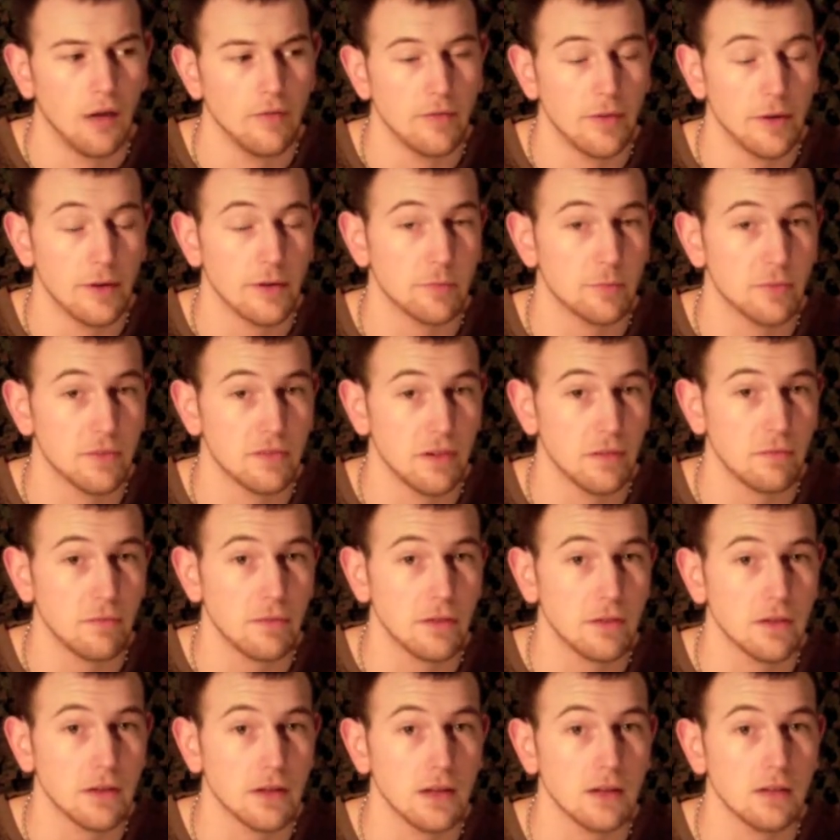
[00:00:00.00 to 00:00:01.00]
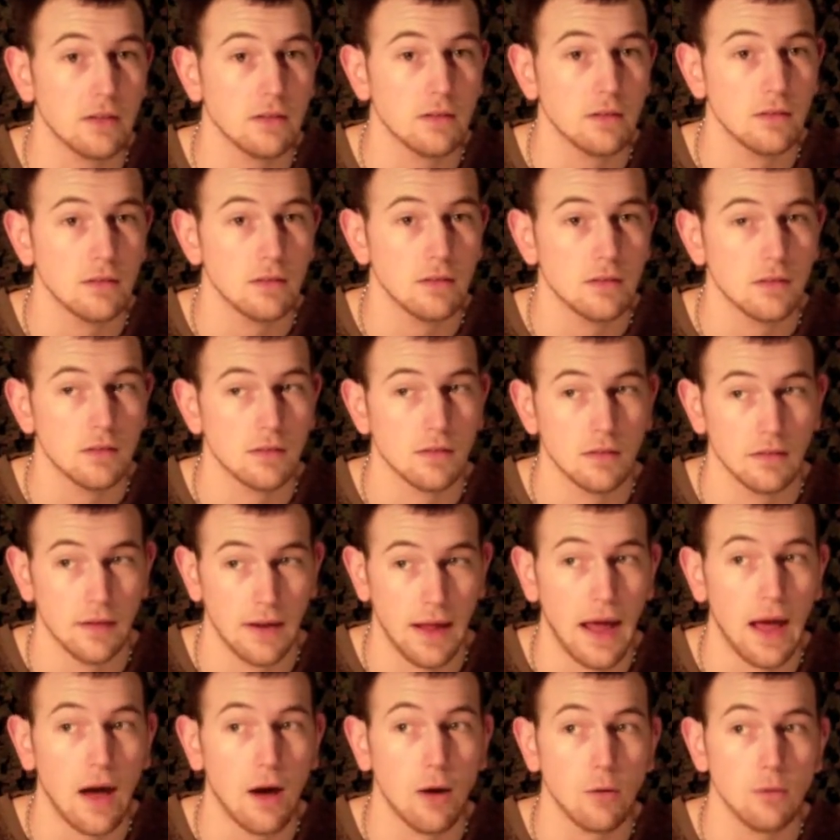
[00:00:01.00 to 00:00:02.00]
Very specifically,
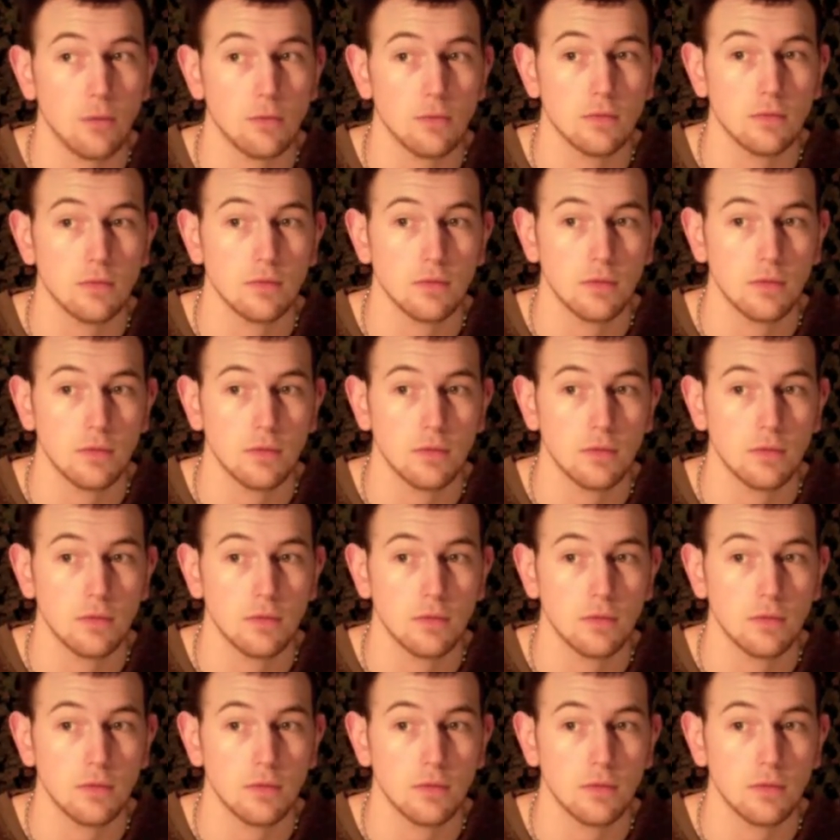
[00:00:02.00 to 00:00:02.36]
now,